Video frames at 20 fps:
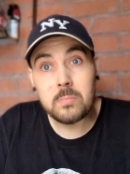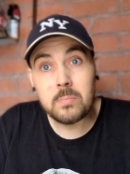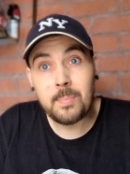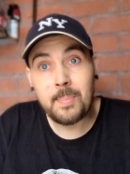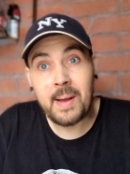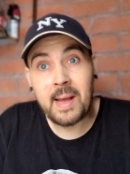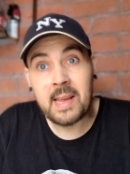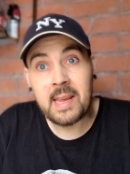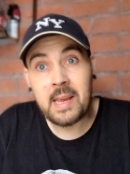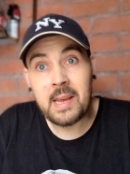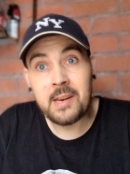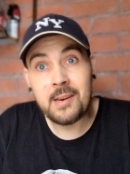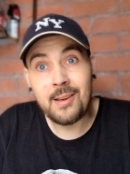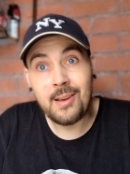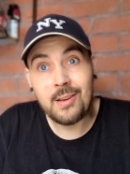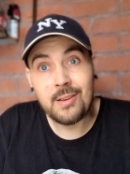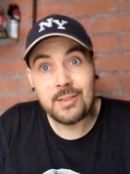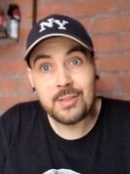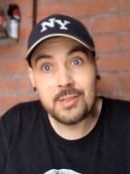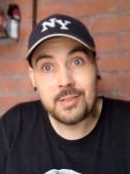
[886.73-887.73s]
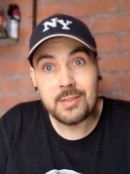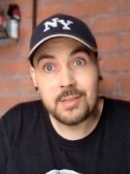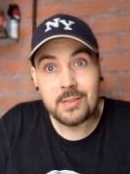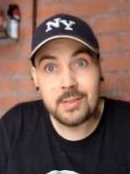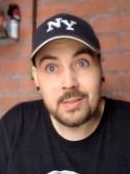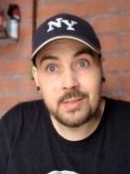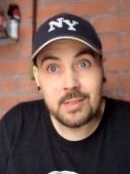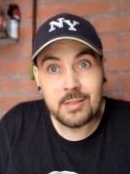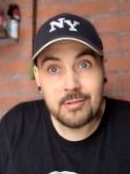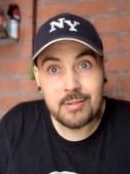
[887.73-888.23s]
packet of nuts,
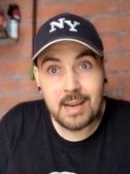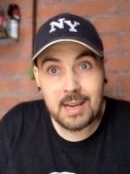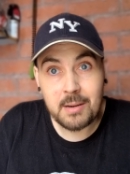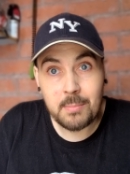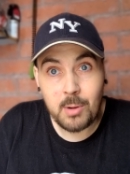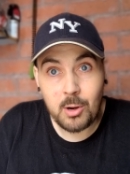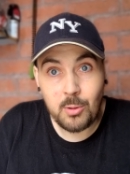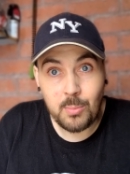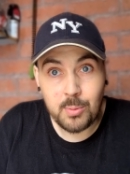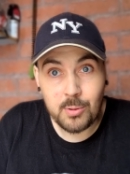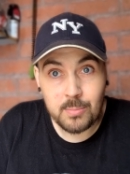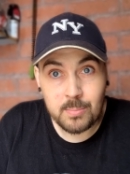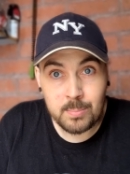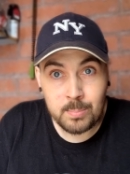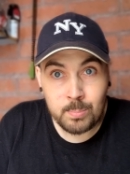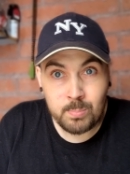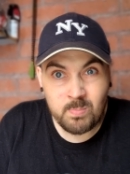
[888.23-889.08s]
you crack them open.